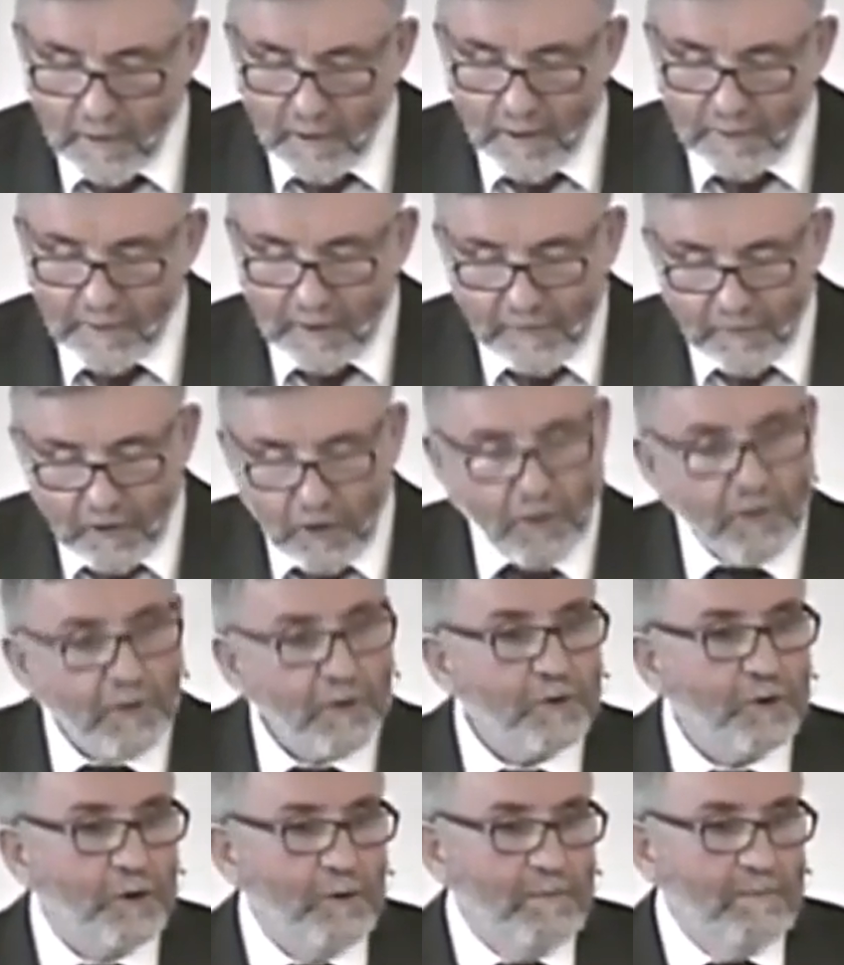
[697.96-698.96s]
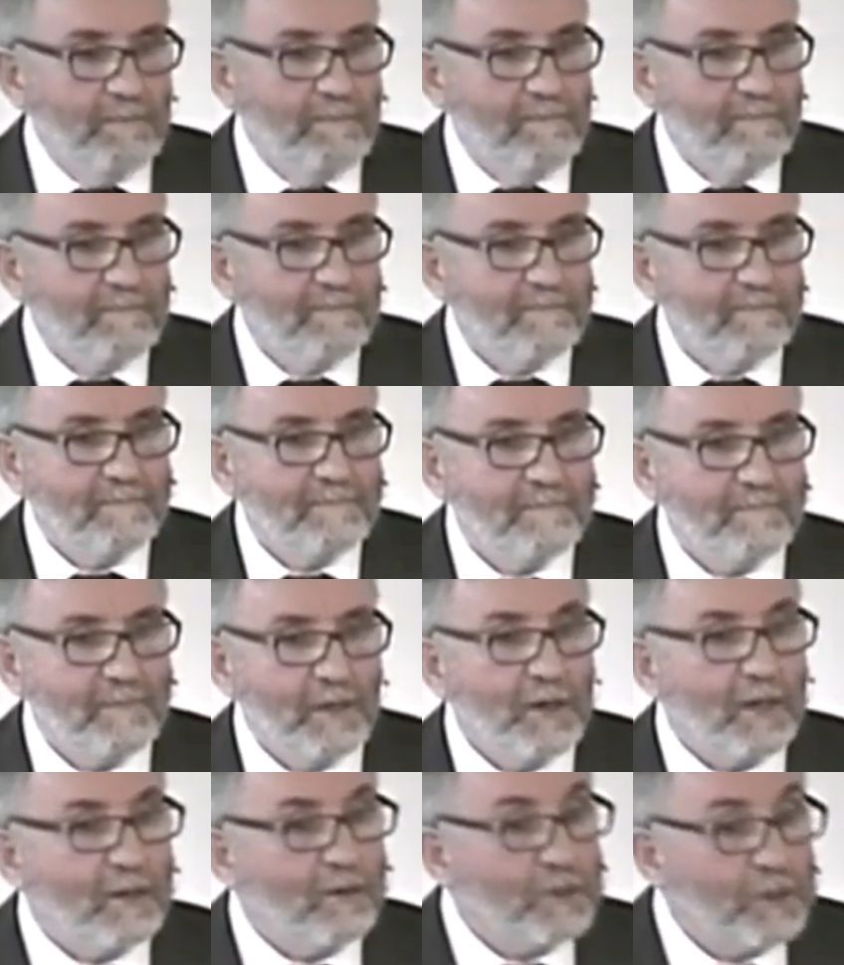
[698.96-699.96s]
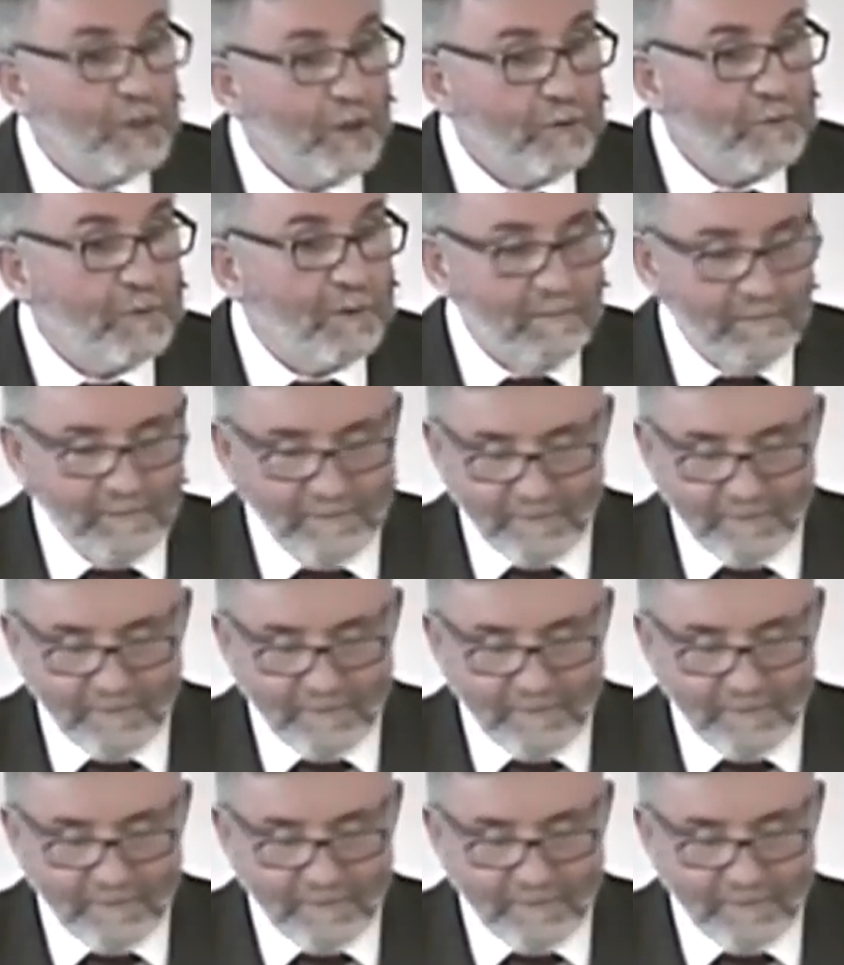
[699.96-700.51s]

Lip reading: And then the other group, the little children,